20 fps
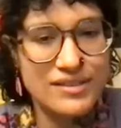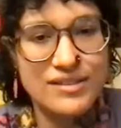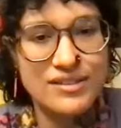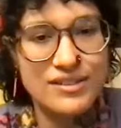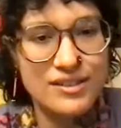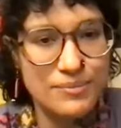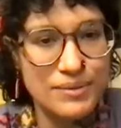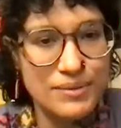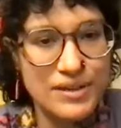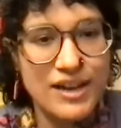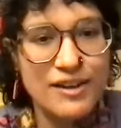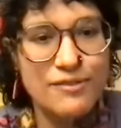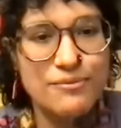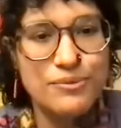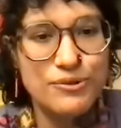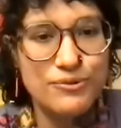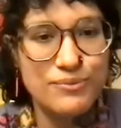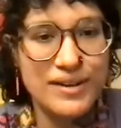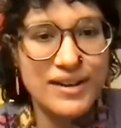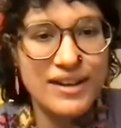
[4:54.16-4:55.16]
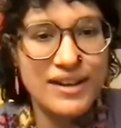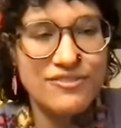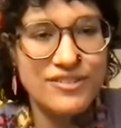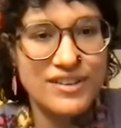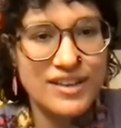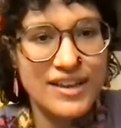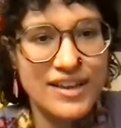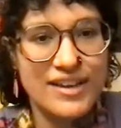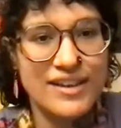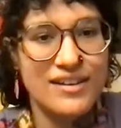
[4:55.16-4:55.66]
Determined Art Movement, I feel
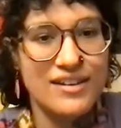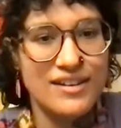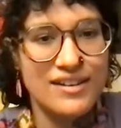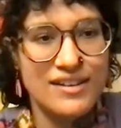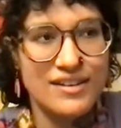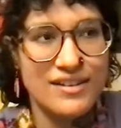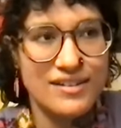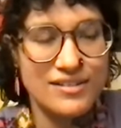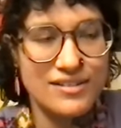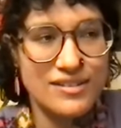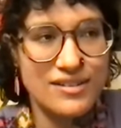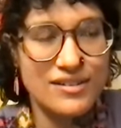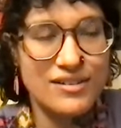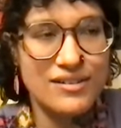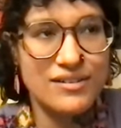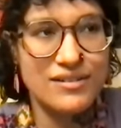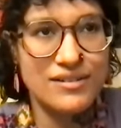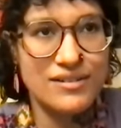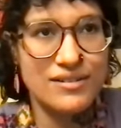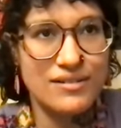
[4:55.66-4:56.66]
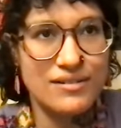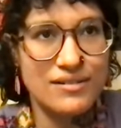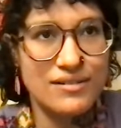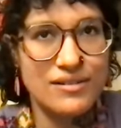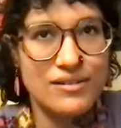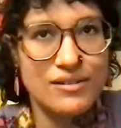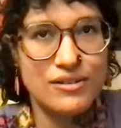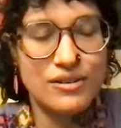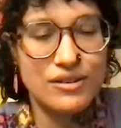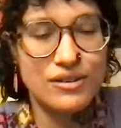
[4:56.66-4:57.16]
like the
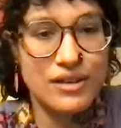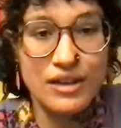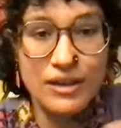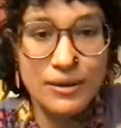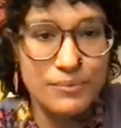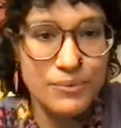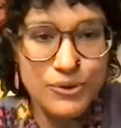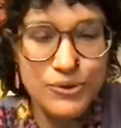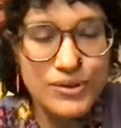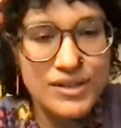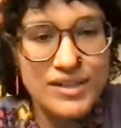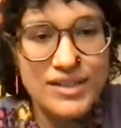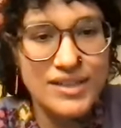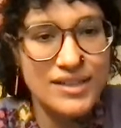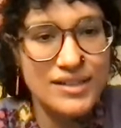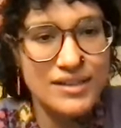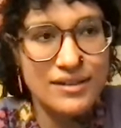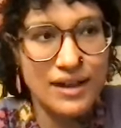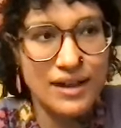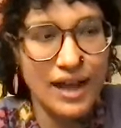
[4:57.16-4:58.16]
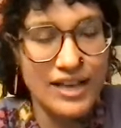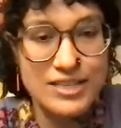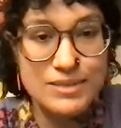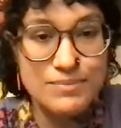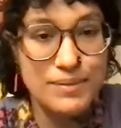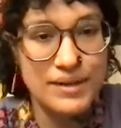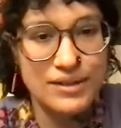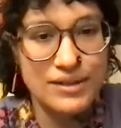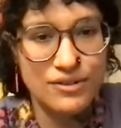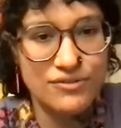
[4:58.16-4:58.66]
community
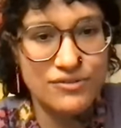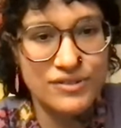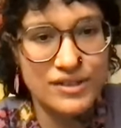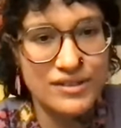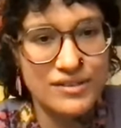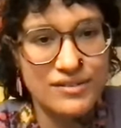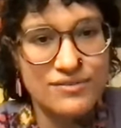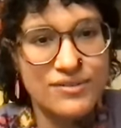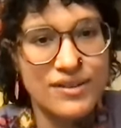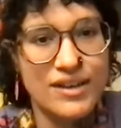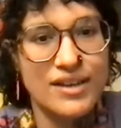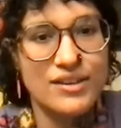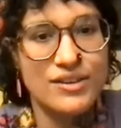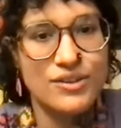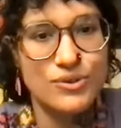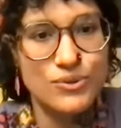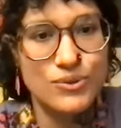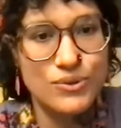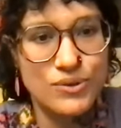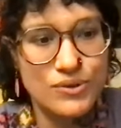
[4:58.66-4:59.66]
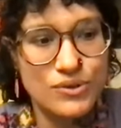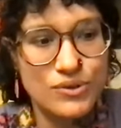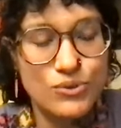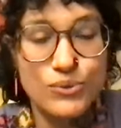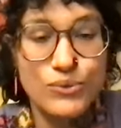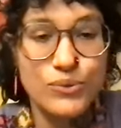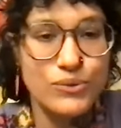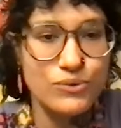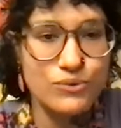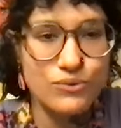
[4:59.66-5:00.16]
aspect of it, where you
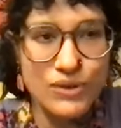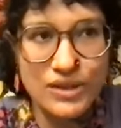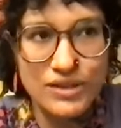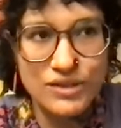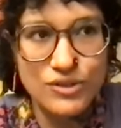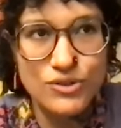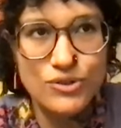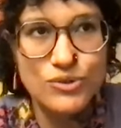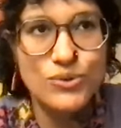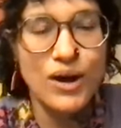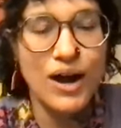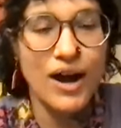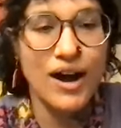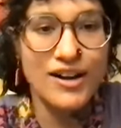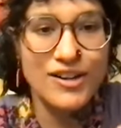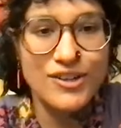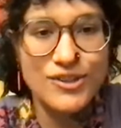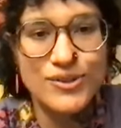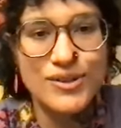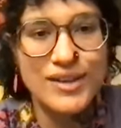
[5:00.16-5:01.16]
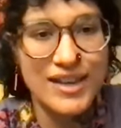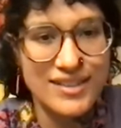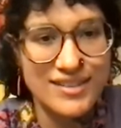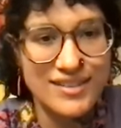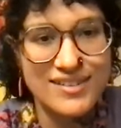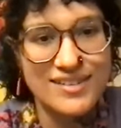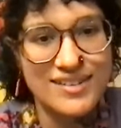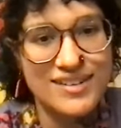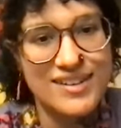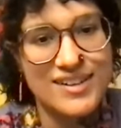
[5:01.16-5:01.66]
do art
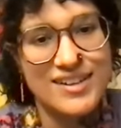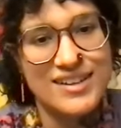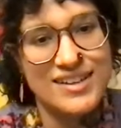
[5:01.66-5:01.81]
together,